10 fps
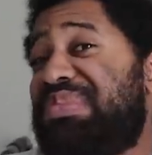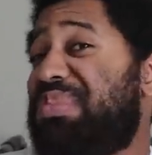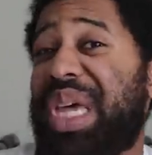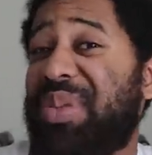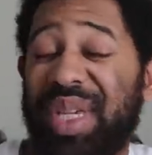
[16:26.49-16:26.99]

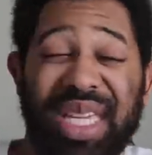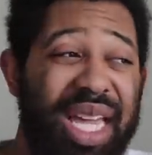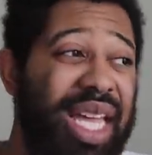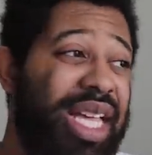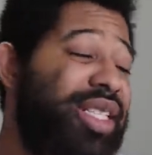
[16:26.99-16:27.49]

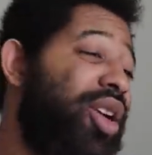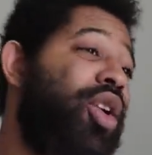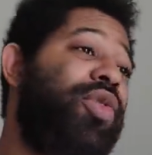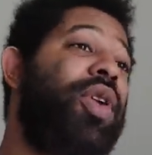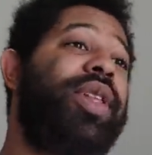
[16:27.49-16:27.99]
Maybe. Is it
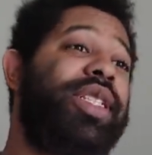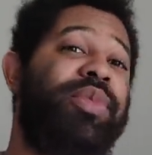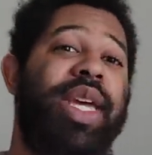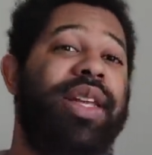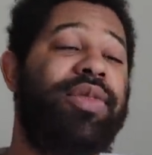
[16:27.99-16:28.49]
our fault as
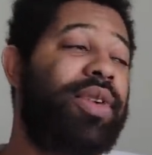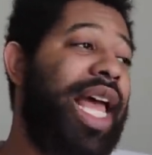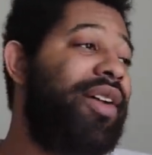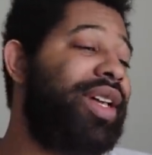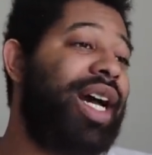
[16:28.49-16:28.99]
men for
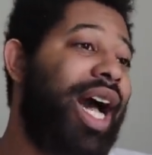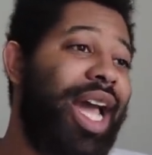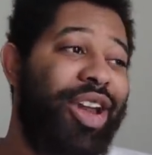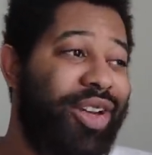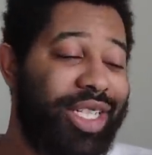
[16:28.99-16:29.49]
having a
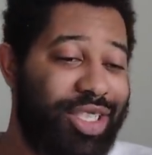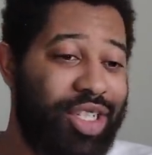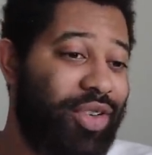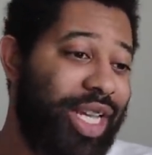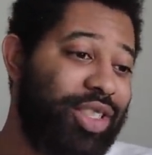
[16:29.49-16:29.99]
higher
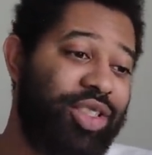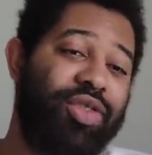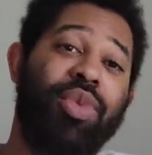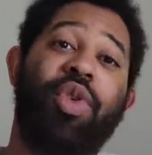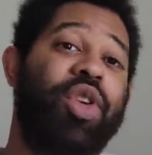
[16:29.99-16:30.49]
consideration
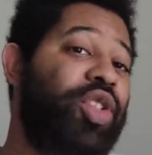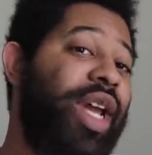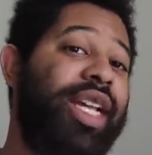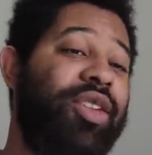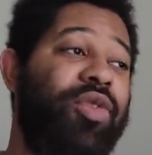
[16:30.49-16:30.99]
for more
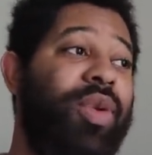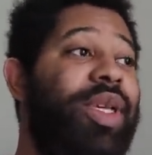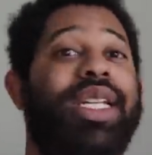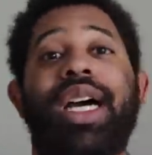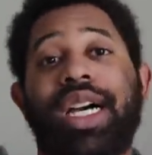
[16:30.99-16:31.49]
attractive
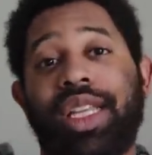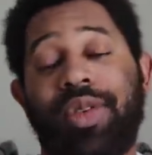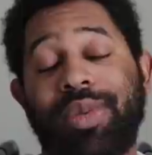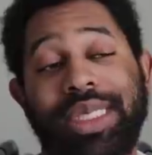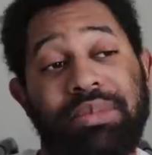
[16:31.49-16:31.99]
women than ugly
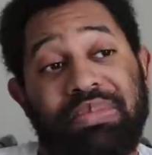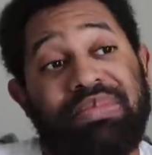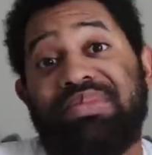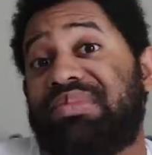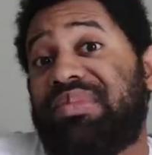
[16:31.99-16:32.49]
women?
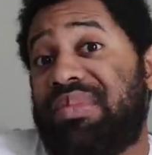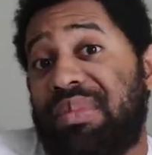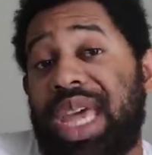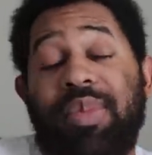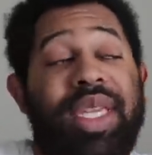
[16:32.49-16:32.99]

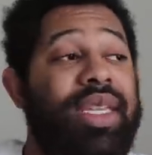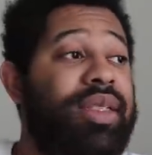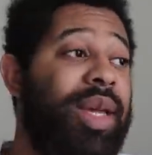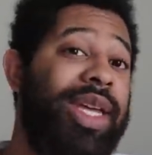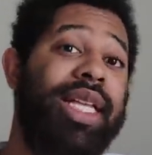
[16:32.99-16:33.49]

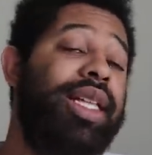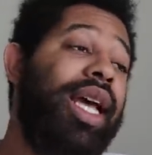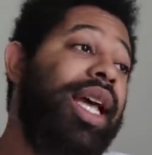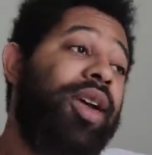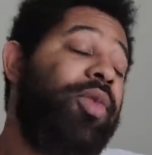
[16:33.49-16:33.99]
Maybe. I mean,
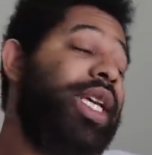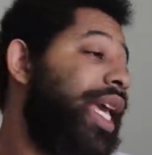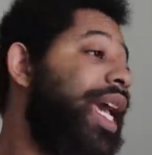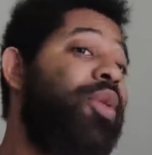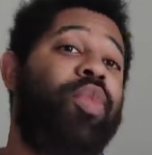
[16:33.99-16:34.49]
we
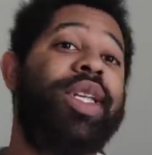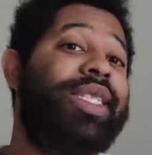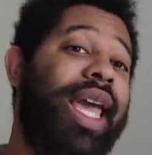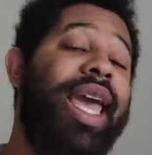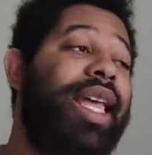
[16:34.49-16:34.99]
can't
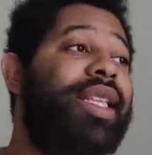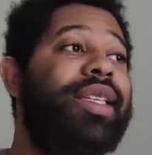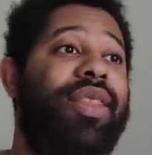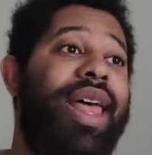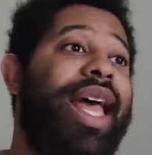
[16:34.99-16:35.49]

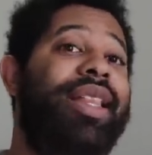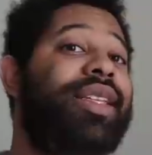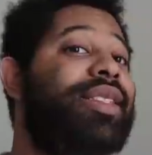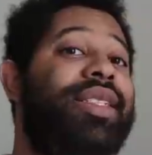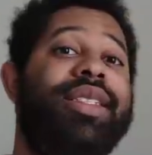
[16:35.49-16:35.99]
pretend that
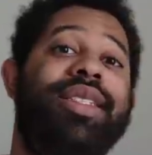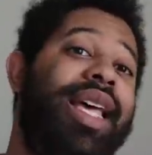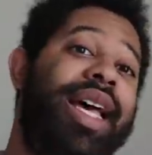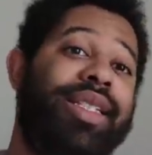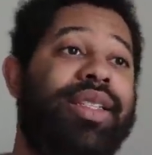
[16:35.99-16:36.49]
the
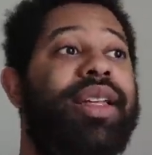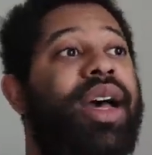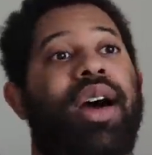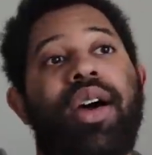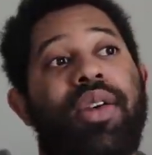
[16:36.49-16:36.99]

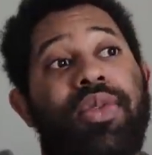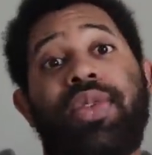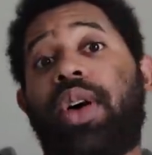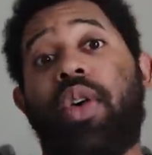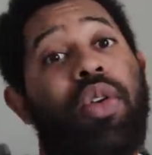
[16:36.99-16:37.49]
success
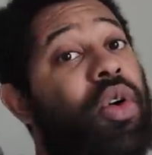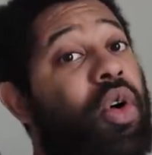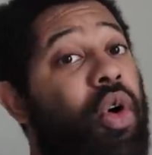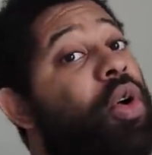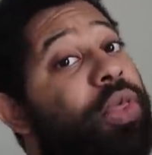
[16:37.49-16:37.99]
of
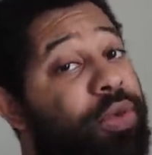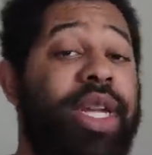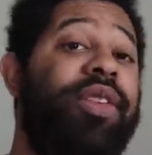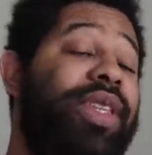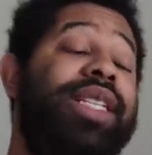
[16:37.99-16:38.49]
all
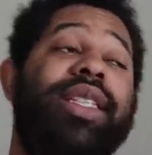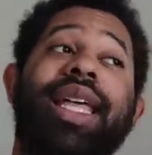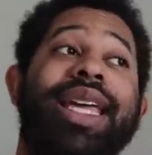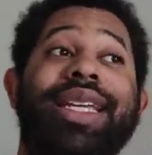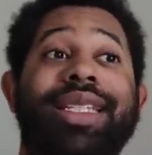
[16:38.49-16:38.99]
three of these
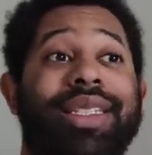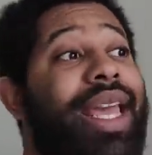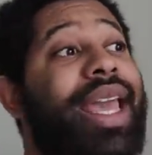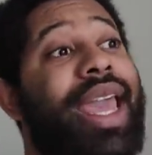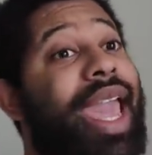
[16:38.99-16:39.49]

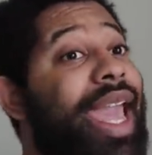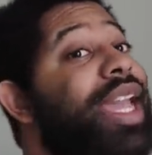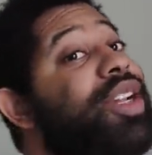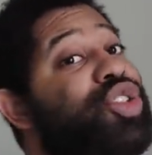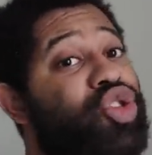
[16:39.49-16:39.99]
ladies
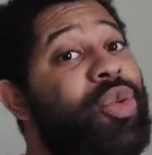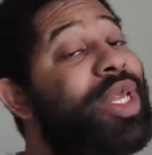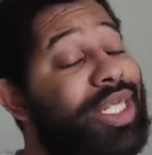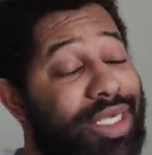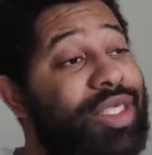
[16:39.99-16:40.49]
ain't
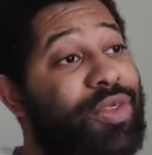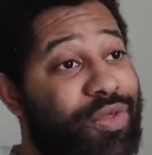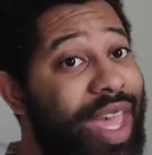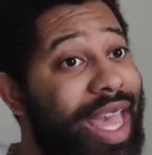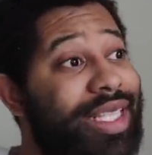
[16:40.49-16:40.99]
attributed to the
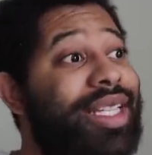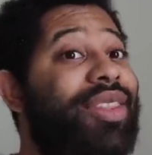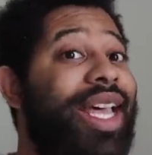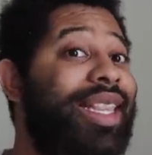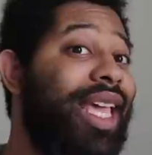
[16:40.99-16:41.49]
fact
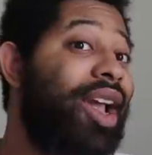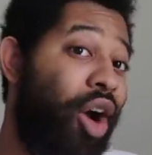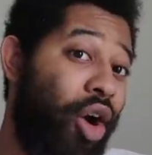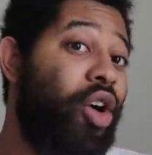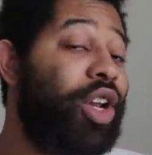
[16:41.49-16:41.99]
that
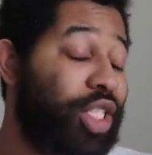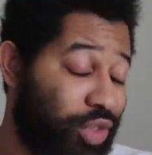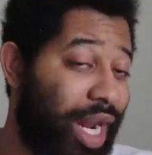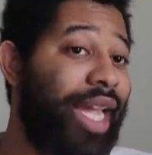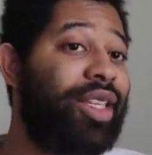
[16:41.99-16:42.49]
they are
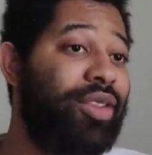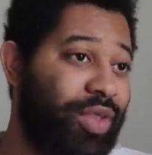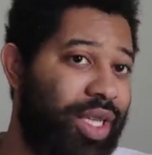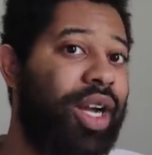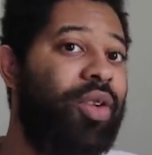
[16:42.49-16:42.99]

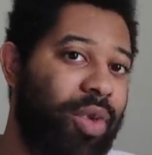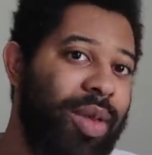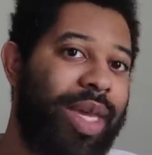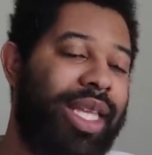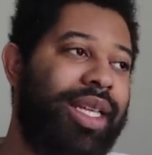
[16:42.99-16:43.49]
attractive young
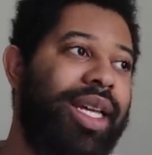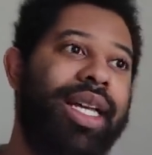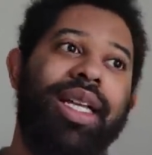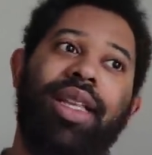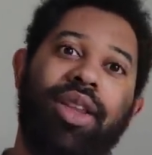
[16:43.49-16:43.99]
women.
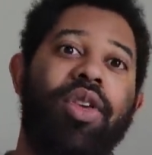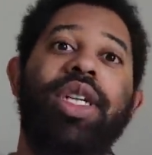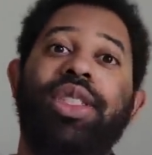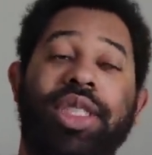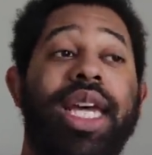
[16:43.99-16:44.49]

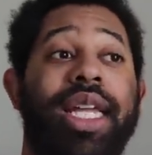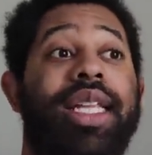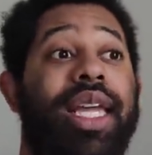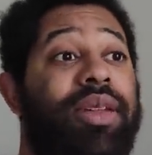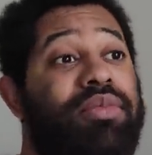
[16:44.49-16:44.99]
Lauren
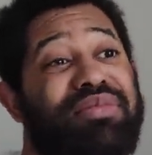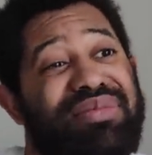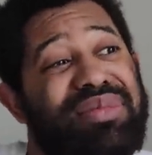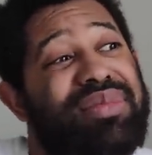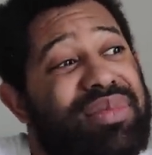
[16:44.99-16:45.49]
Chen,
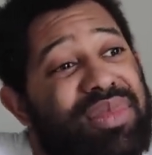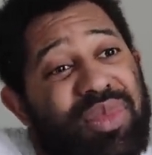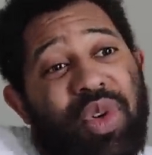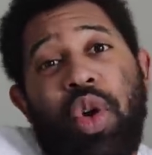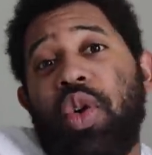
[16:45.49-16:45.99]

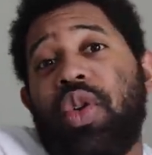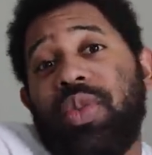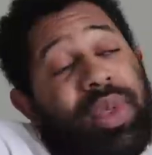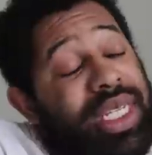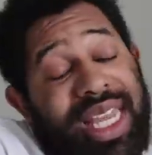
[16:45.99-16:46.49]

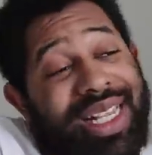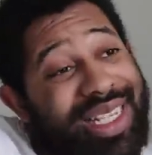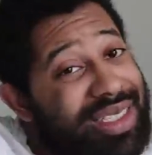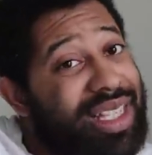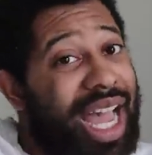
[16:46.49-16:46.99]
who, again,
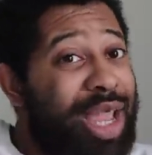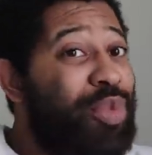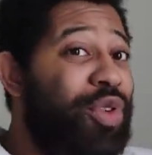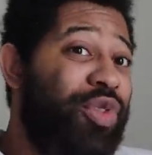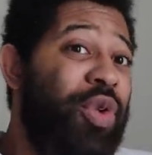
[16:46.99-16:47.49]
isn't
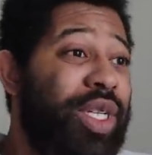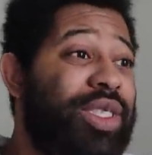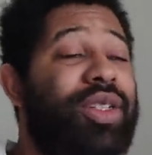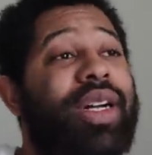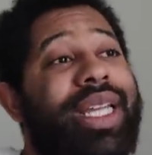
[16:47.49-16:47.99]

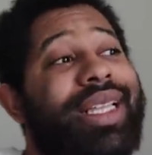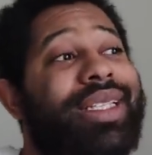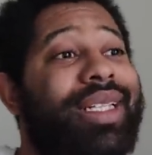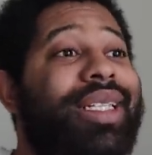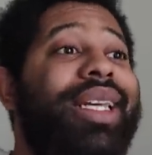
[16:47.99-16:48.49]
hyper-focused on
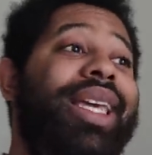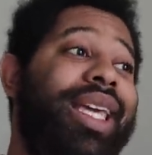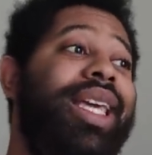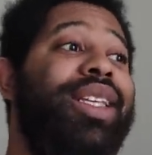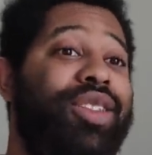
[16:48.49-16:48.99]
it,
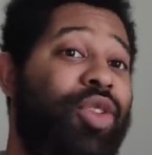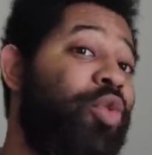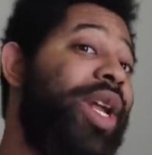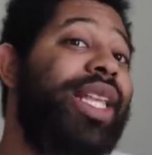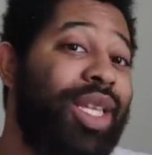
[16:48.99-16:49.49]
is
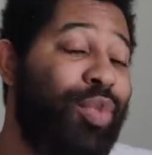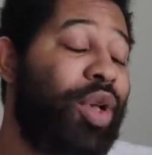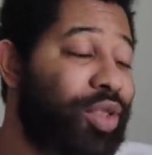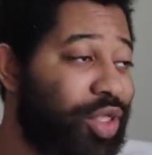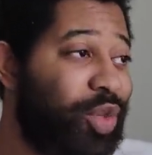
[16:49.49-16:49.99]
greatly
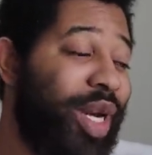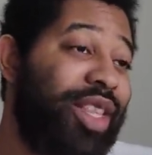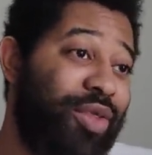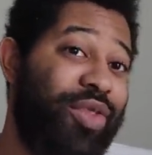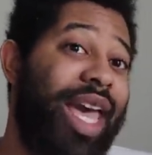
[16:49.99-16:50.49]
bolstered
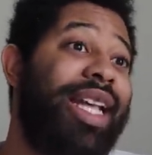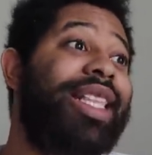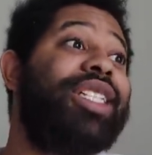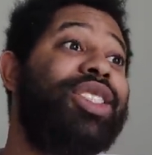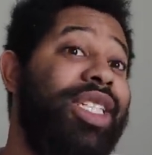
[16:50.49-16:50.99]
by the
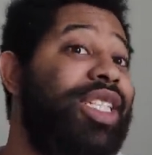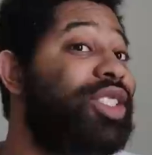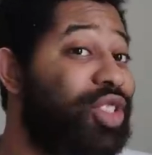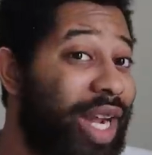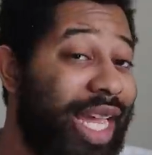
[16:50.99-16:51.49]
fact that she is
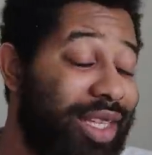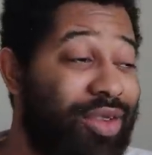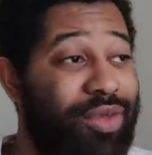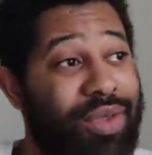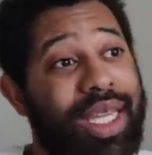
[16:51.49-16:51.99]

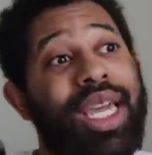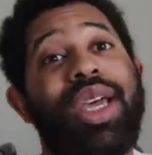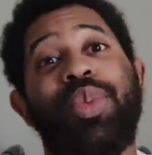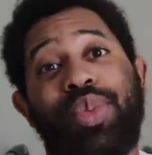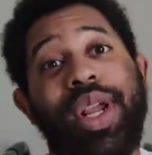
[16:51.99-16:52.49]
attractive.
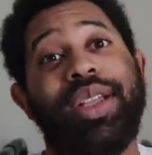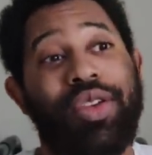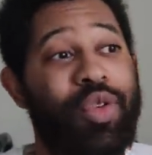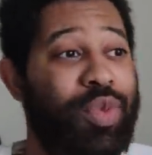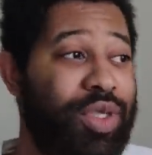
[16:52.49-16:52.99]
Brett
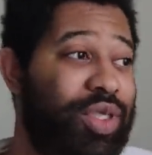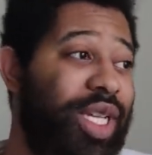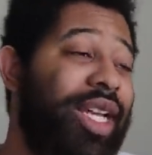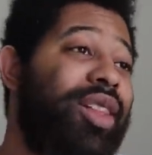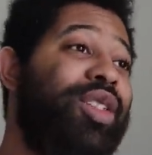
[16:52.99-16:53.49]
Cooper's
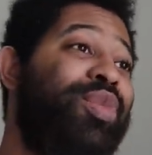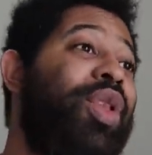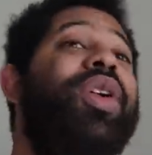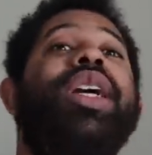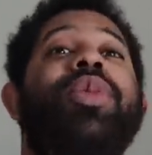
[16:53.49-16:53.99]
channel is
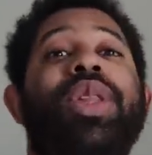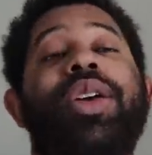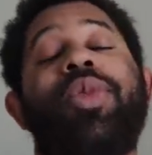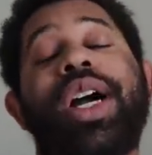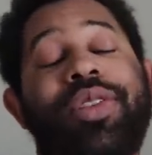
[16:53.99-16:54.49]
blowing up
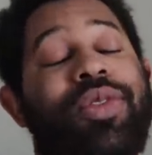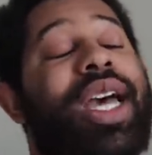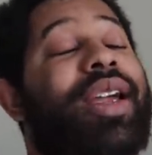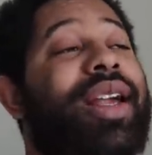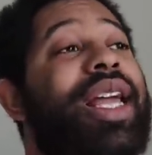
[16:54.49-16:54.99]
like
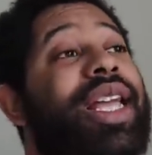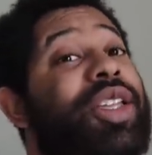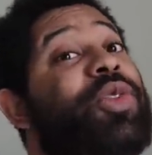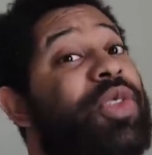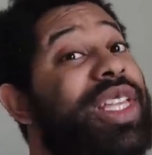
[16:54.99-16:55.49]
wildfire.
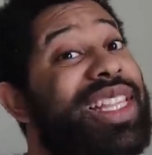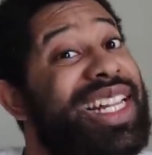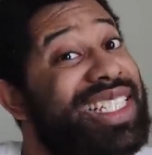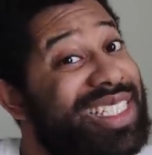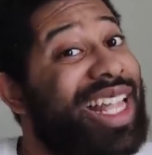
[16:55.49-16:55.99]
You think
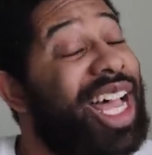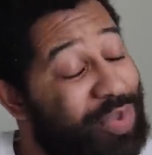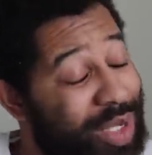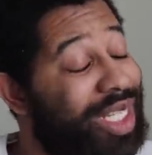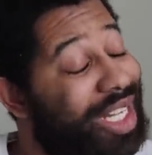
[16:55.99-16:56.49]
that it's
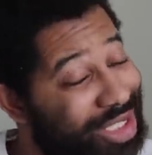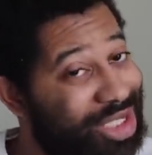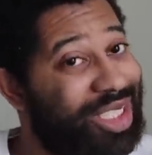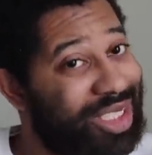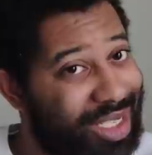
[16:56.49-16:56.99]
not because
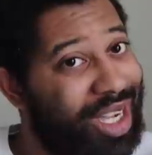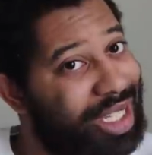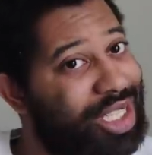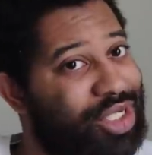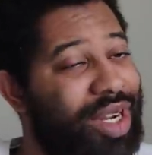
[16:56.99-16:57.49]
she's
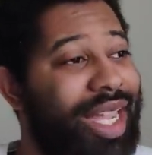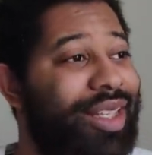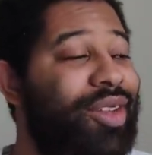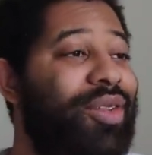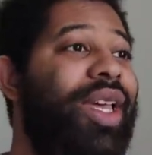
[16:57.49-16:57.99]
young and
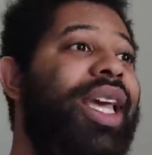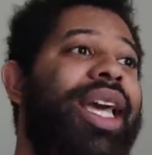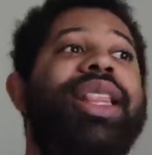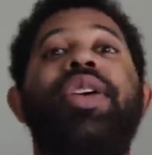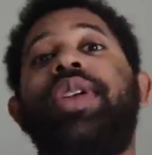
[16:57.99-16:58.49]
attractive?
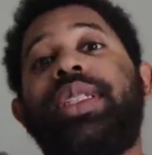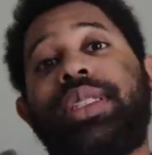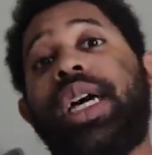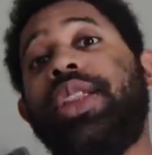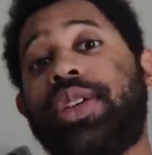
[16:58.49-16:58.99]
And Lauren
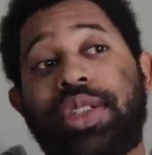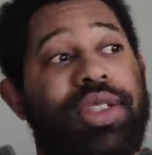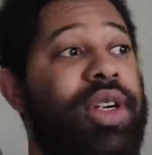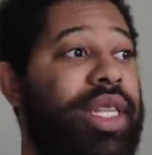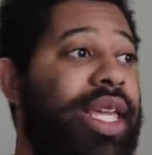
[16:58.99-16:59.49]
Southern
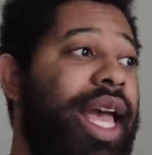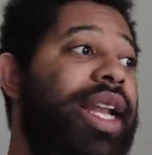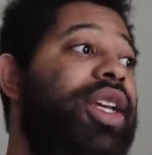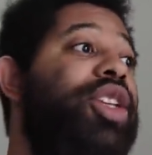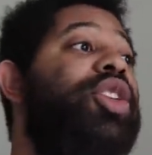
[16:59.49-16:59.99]
certainly
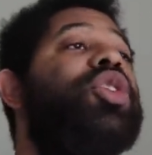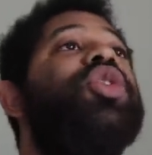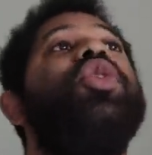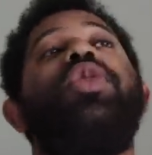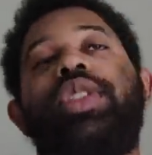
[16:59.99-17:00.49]
had a
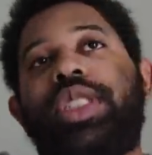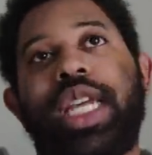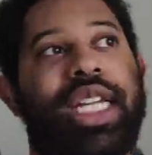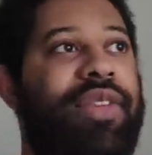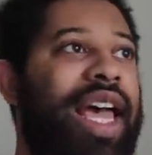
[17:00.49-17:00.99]
huge
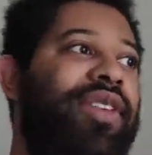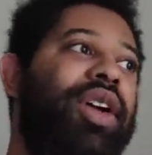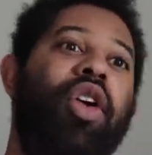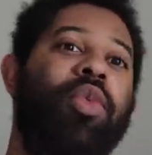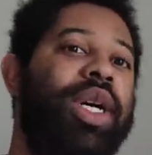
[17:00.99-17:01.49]
stand-up having a whole